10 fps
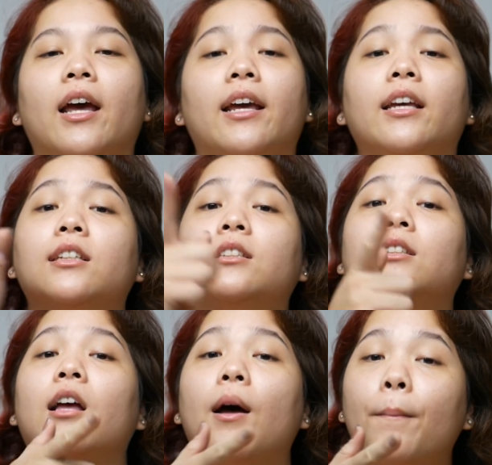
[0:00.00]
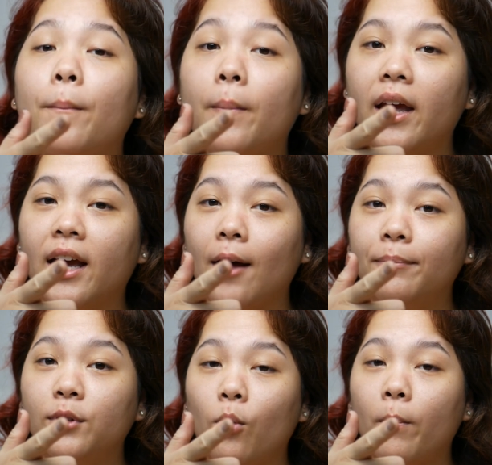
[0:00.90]
There is
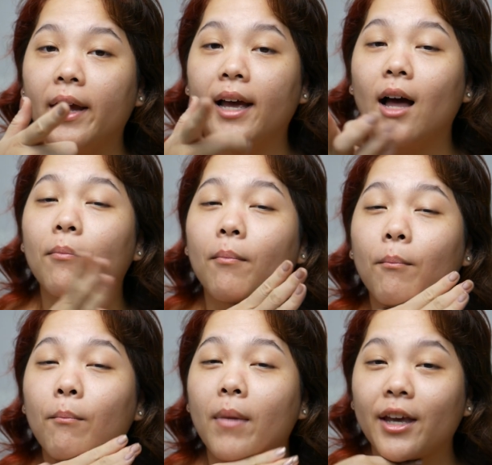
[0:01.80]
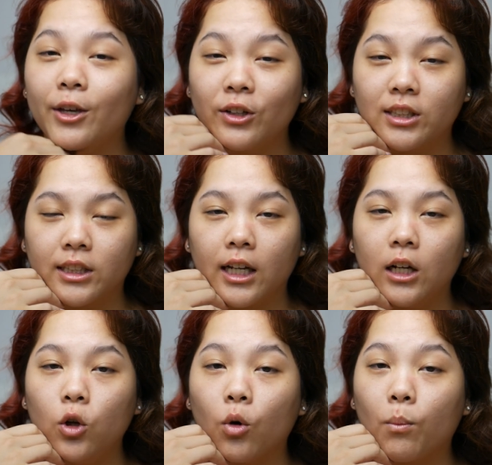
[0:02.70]
makeup, no makeup, make your
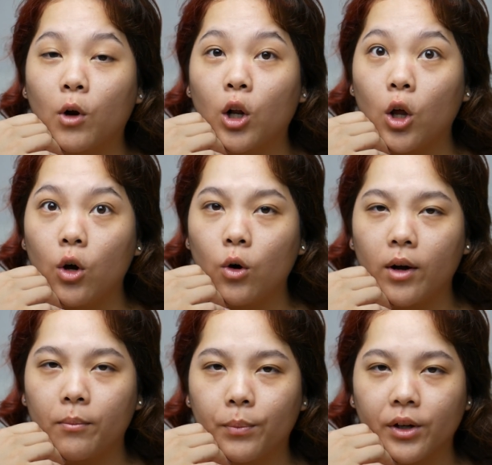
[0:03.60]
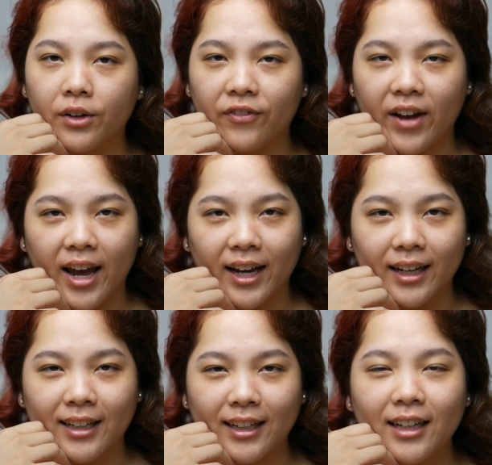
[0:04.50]
skin look glow and
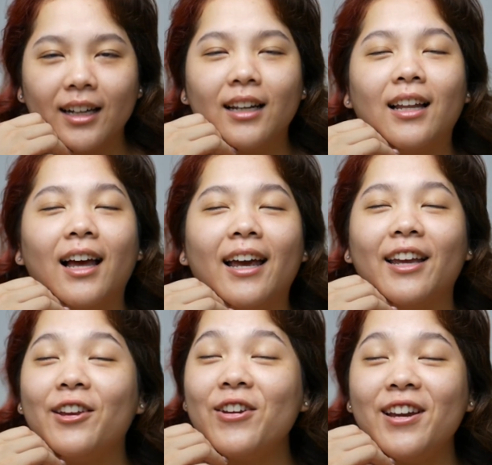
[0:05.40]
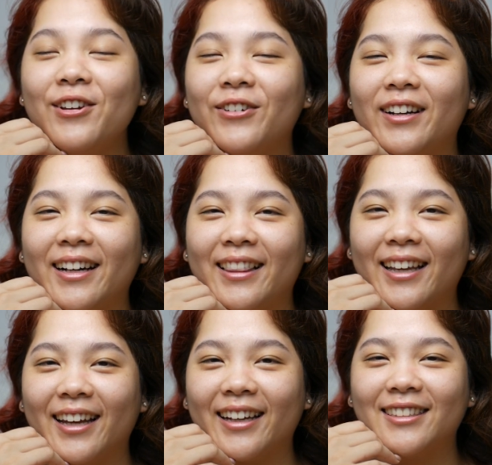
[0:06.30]
perfect. Like you didn't do
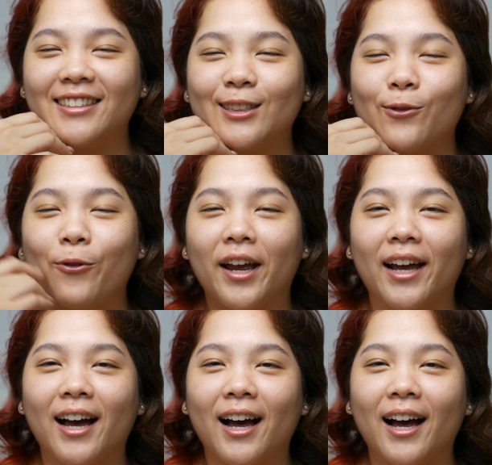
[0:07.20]
anything, just wake